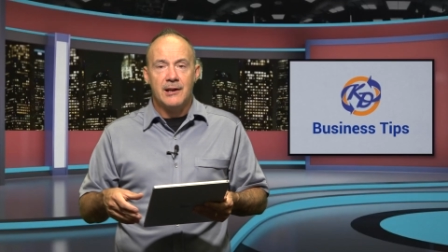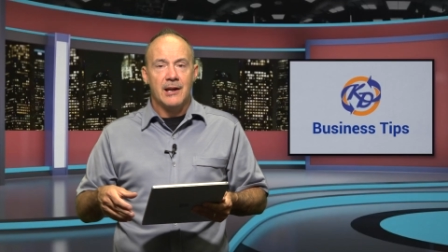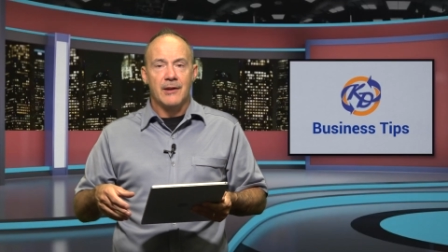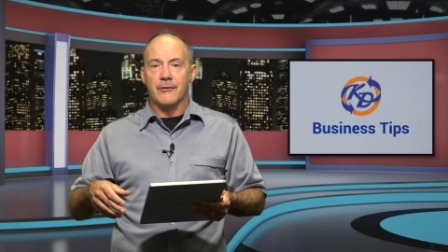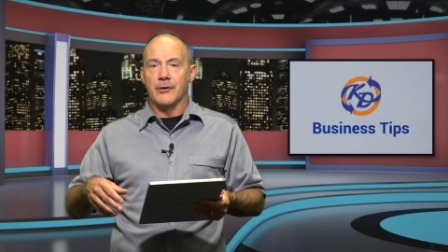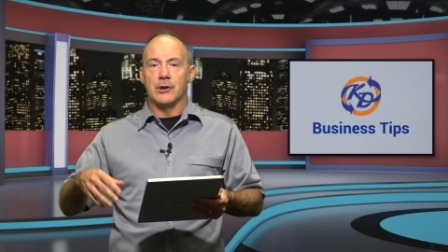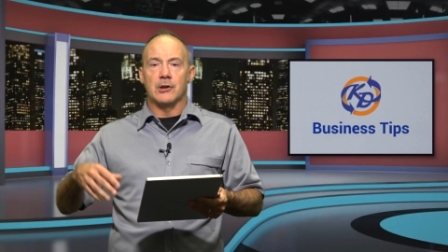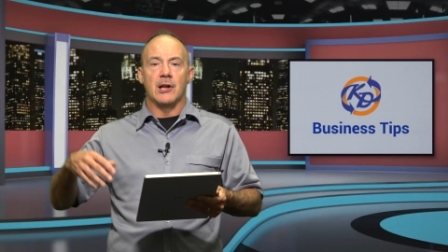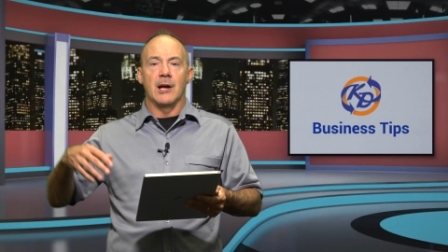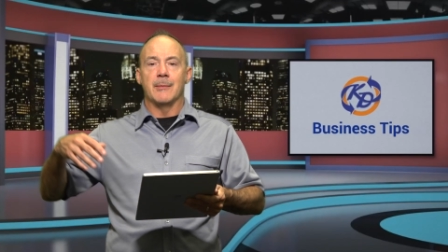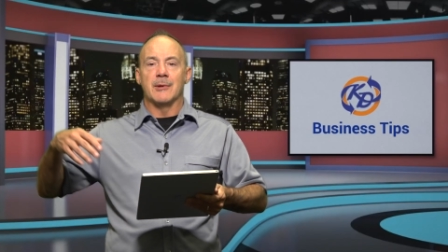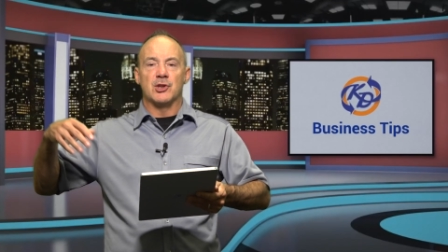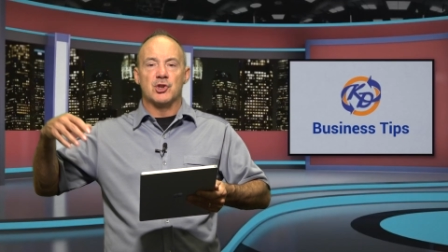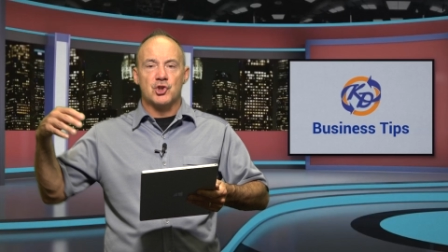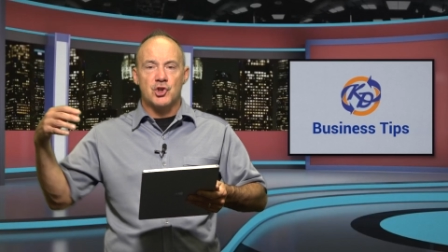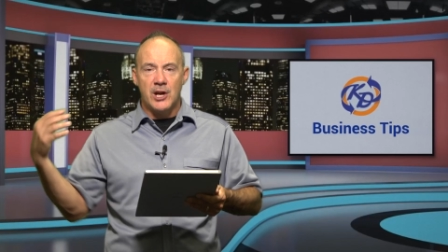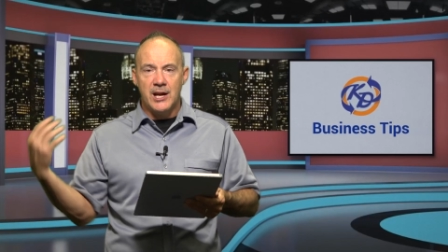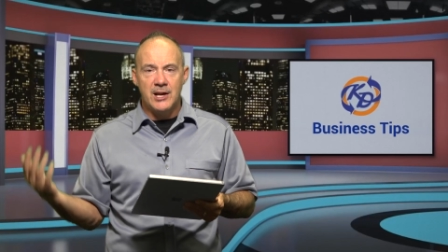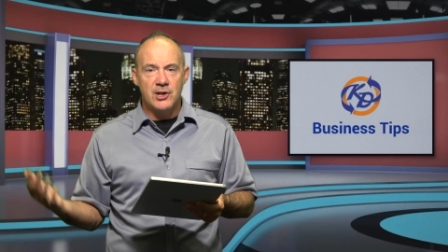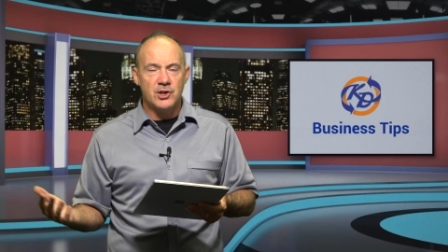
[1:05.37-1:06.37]
if your climate is
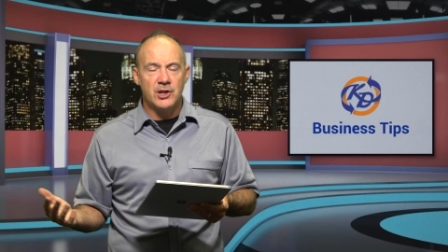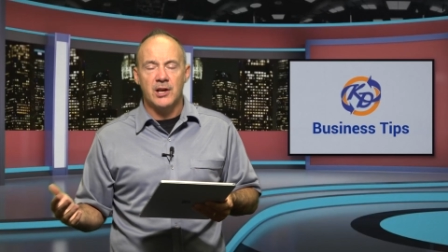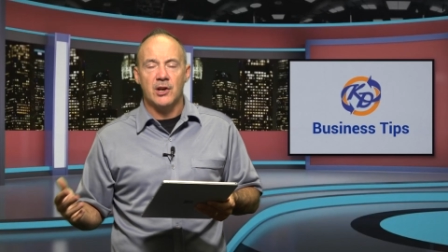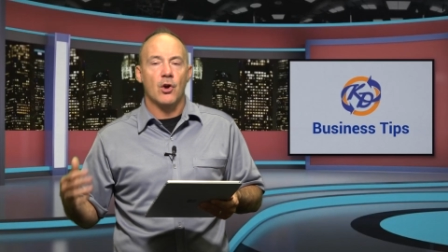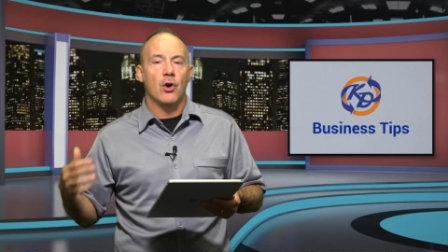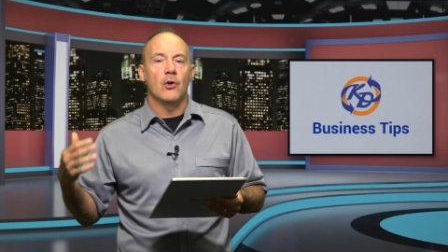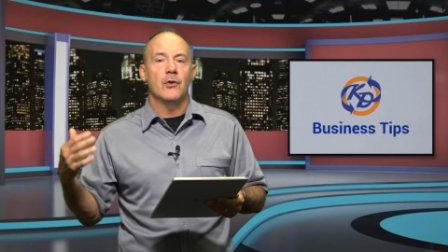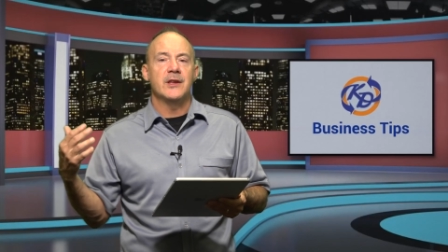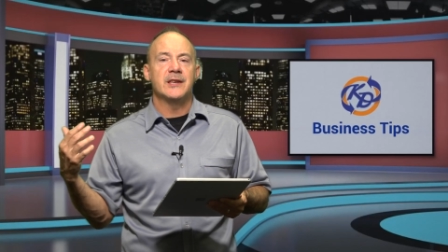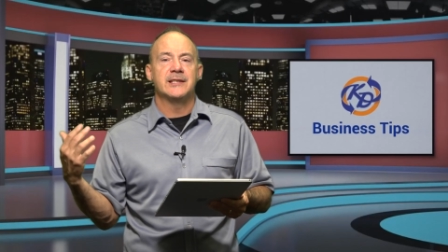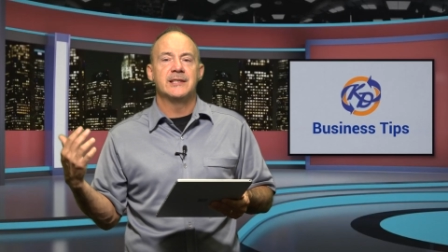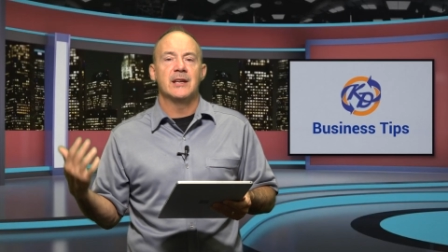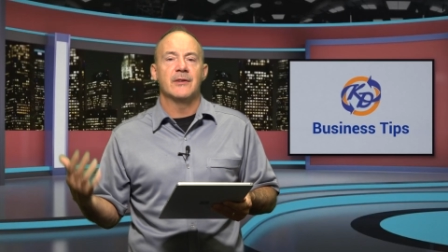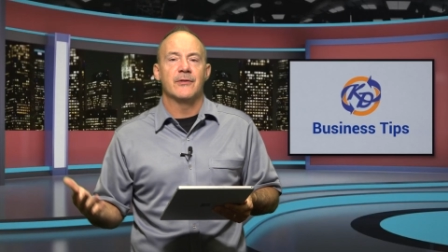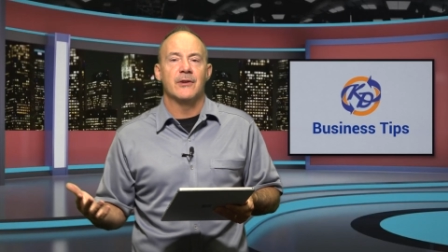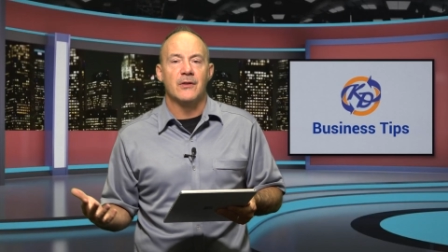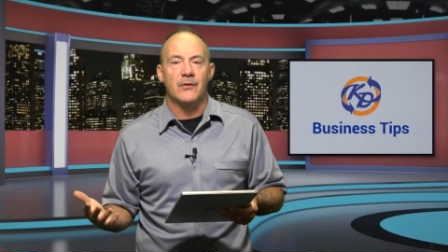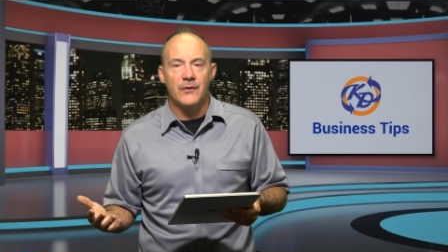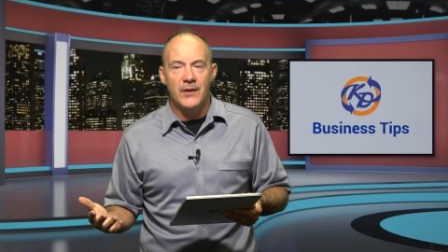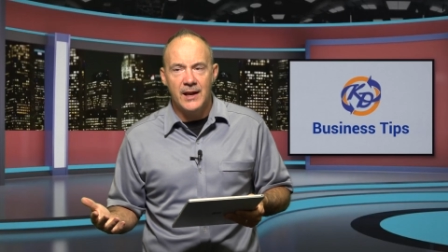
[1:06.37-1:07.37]
changing and all these
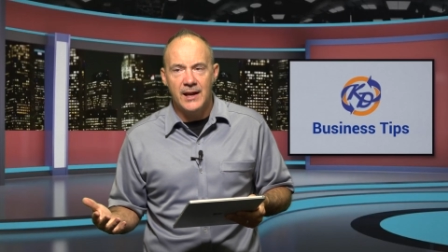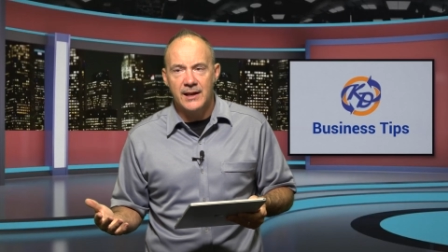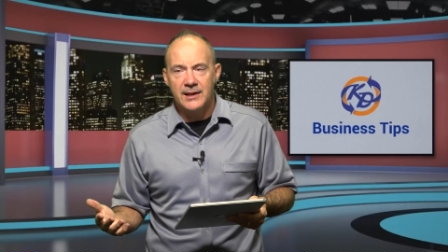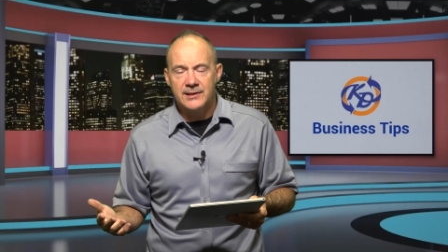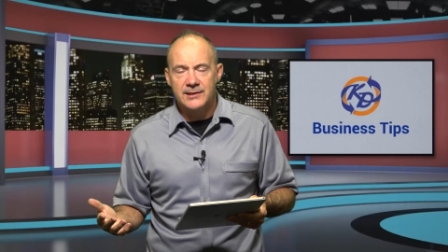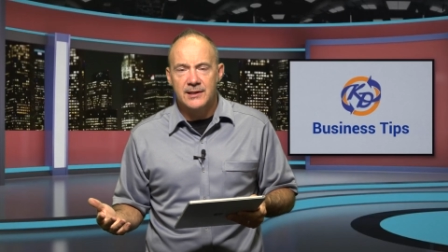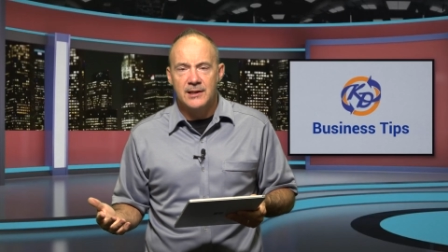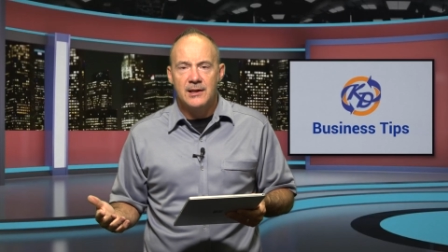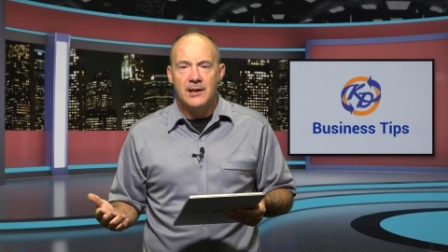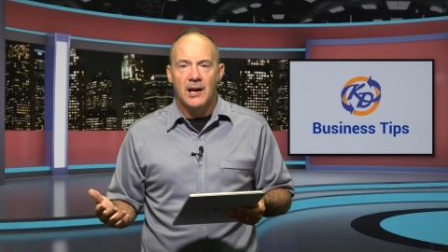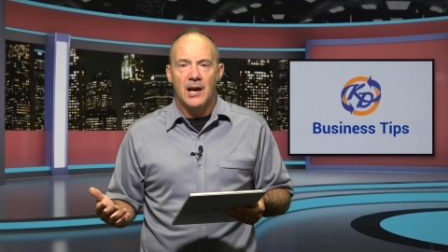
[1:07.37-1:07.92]
different things.